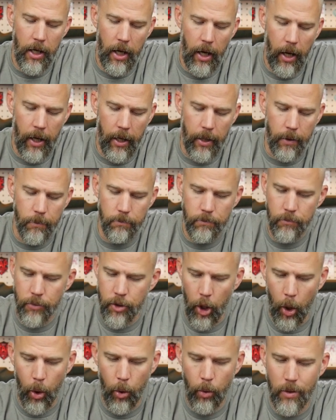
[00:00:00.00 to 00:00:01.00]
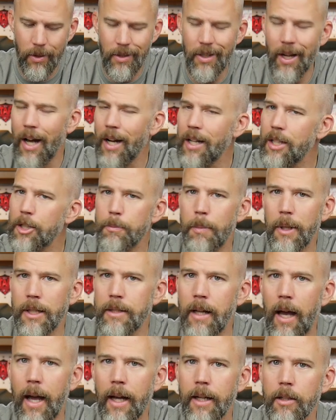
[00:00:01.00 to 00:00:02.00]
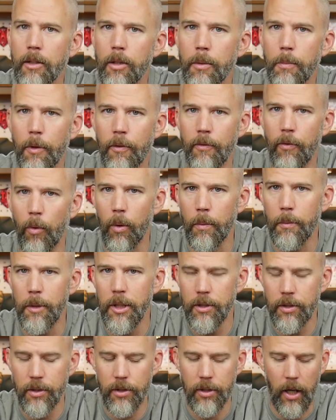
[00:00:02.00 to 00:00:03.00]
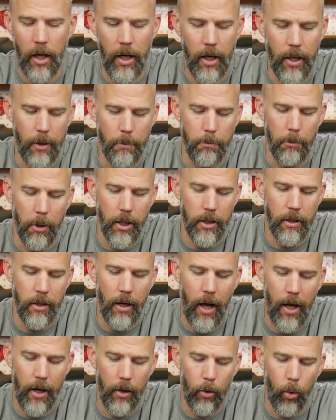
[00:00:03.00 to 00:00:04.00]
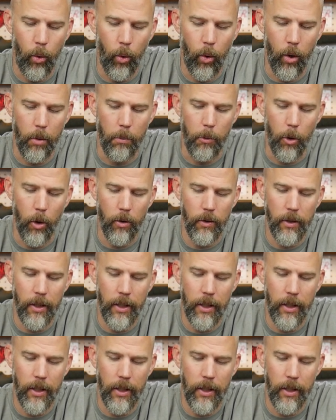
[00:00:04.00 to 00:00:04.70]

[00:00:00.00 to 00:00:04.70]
Um, so not a spectacular performance, uh, but not horrible.